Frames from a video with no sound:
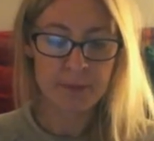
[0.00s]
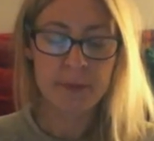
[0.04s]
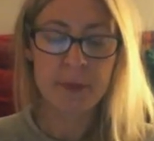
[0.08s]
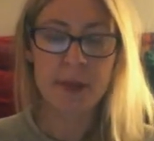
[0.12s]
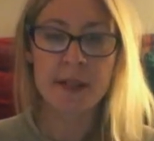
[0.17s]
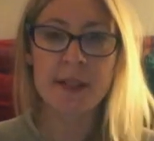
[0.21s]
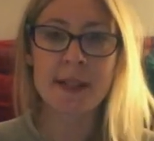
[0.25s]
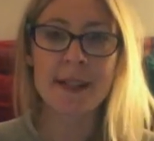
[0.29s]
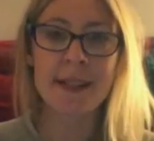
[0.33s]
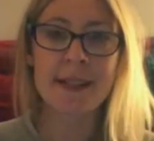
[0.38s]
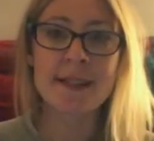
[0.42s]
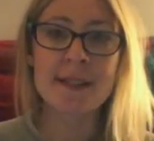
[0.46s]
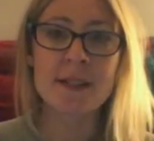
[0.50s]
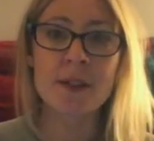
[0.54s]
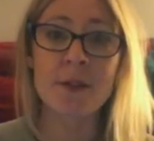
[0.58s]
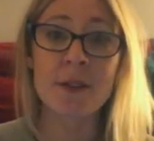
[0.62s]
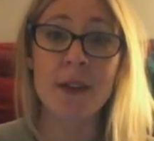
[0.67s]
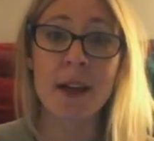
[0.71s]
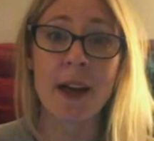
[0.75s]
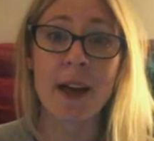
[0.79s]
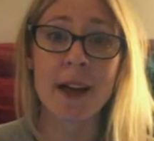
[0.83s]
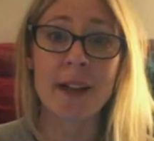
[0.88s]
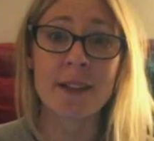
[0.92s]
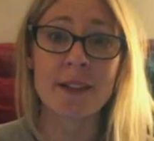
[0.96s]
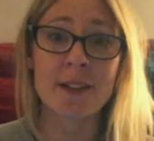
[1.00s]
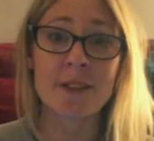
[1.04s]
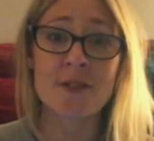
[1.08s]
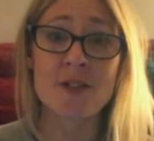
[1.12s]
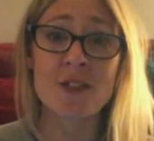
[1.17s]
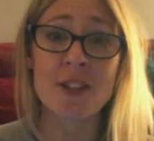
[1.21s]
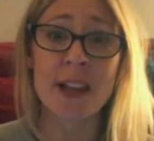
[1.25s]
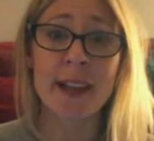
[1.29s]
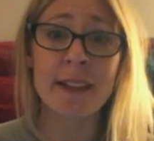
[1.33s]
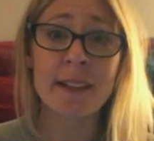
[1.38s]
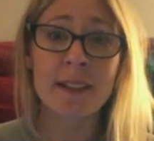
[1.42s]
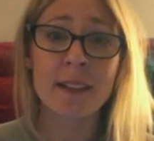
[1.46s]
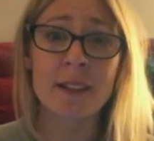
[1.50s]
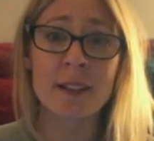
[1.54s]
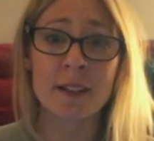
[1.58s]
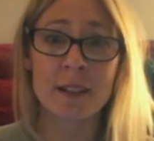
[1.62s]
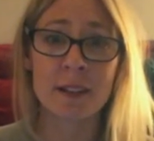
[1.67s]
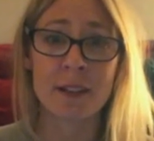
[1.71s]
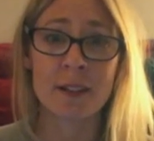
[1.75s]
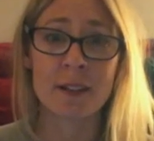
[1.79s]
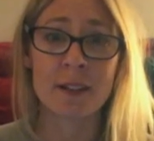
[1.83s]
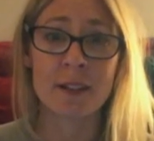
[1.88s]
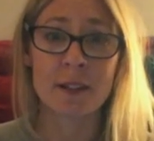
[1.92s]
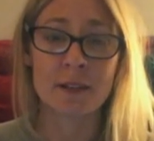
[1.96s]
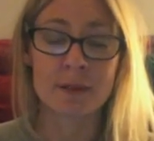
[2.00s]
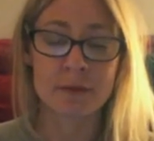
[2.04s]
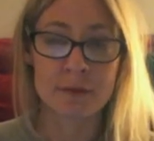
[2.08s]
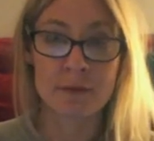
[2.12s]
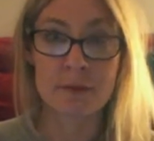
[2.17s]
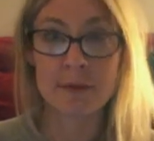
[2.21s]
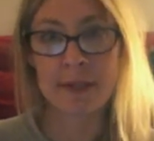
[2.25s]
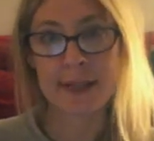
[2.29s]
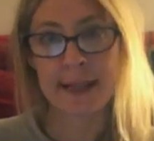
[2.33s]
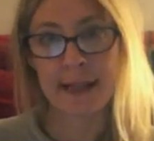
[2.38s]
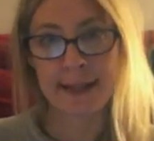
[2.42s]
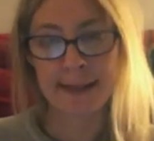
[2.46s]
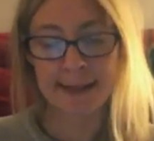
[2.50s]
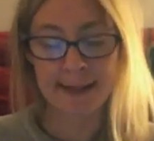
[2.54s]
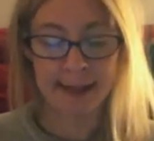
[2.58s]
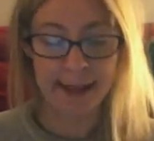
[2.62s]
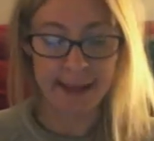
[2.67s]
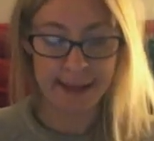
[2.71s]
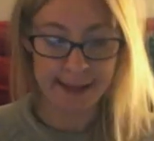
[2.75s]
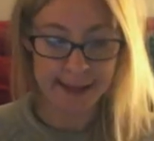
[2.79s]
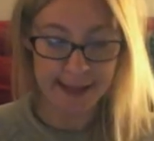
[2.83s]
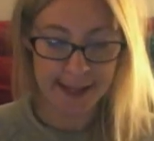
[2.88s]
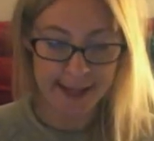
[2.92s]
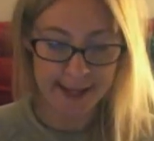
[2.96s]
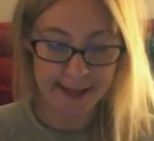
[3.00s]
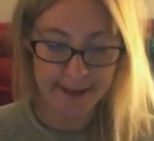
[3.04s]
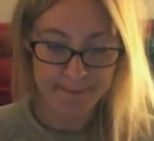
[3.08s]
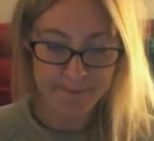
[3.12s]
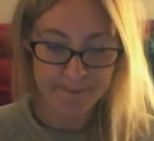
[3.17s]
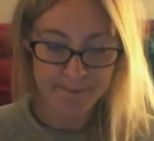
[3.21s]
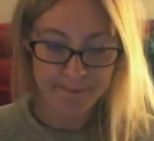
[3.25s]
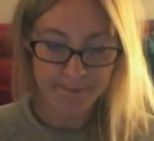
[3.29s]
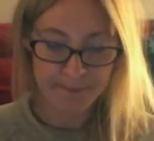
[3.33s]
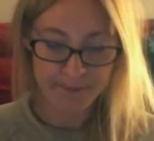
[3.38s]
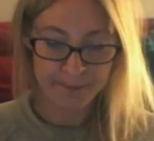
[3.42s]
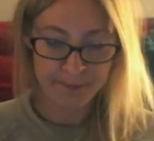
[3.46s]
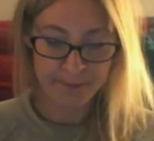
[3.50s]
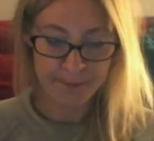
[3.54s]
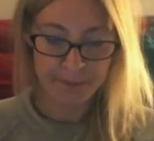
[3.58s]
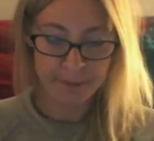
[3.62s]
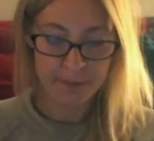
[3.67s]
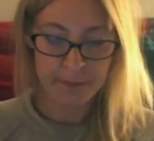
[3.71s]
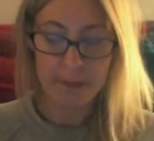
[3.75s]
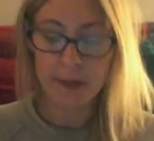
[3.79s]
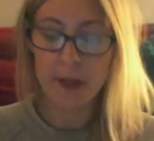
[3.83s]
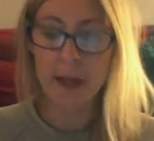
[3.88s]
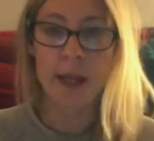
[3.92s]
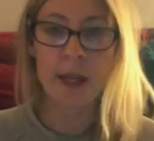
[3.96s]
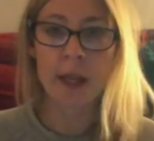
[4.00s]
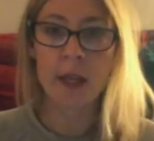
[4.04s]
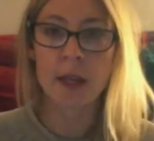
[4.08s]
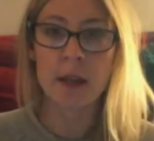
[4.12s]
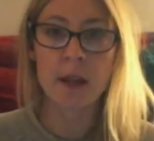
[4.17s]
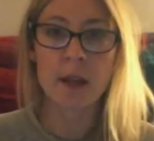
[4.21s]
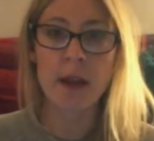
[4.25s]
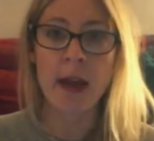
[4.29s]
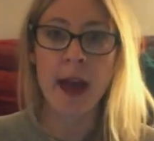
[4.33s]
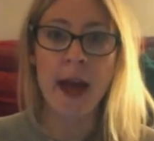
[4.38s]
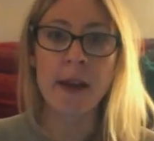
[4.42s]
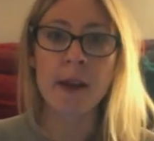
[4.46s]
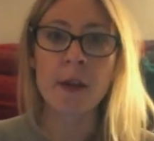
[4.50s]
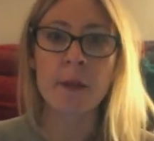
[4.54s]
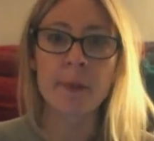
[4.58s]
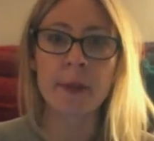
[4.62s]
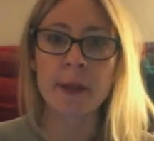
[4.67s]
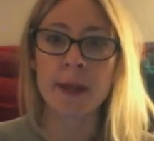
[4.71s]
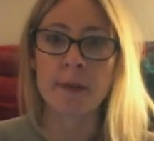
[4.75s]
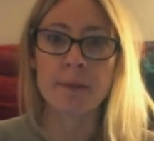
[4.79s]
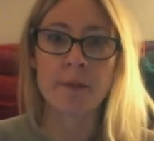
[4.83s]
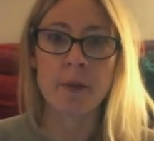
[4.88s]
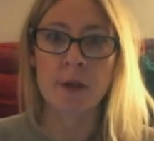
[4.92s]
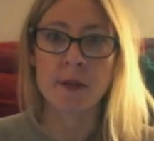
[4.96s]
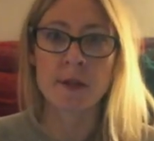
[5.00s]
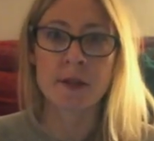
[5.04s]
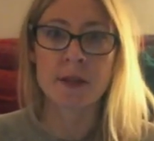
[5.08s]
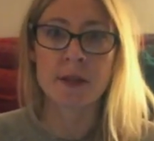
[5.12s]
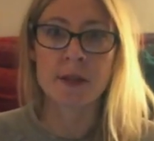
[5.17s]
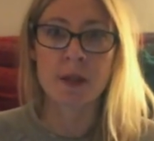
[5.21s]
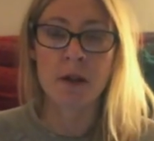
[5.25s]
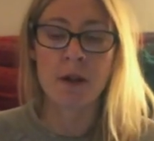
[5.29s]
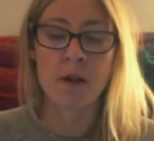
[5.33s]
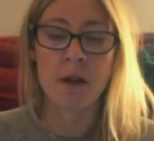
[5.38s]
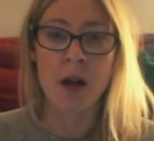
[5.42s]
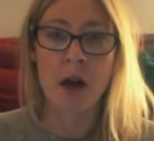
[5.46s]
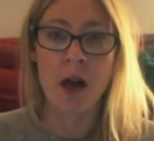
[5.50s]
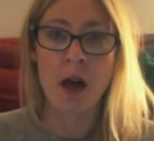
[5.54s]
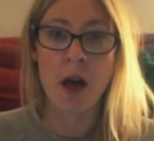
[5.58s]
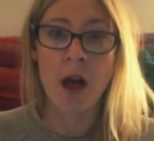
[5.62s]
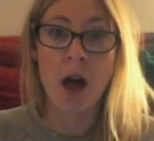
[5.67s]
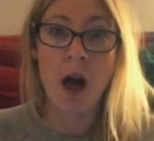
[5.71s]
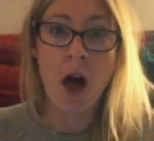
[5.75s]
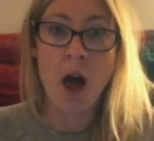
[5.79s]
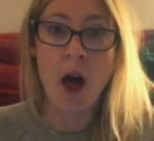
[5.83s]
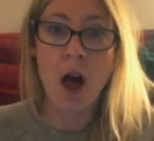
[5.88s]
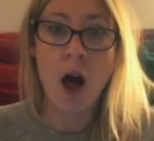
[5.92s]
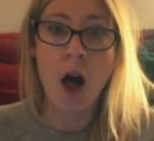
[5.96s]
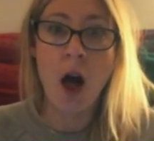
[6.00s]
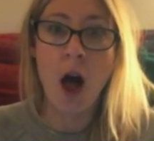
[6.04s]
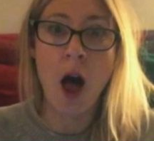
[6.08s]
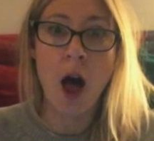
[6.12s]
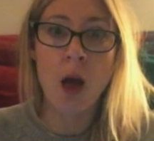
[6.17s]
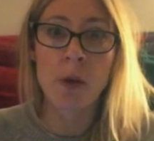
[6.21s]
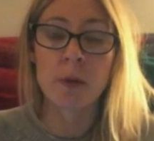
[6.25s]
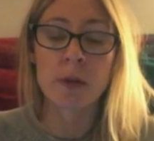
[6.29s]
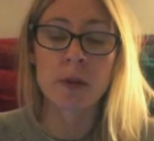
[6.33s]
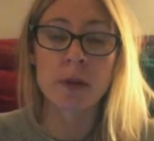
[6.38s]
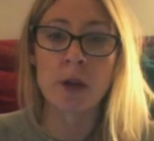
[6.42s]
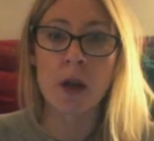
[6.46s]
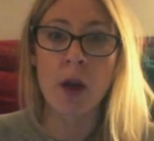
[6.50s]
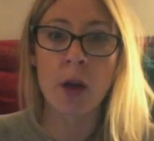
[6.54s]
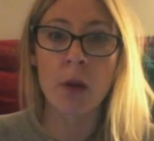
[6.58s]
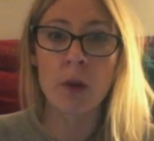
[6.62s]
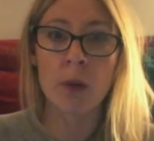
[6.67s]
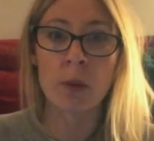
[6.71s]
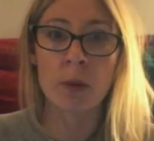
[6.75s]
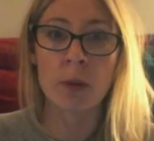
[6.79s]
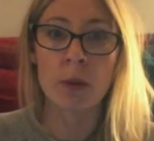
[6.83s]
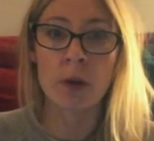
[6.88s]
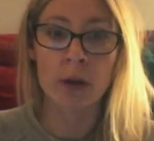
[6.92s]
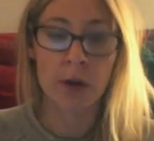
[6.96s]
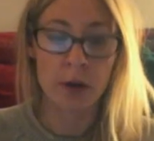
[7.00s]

"But he's so kind and gentle," said Psyche. "He cannot be a monster. I would know."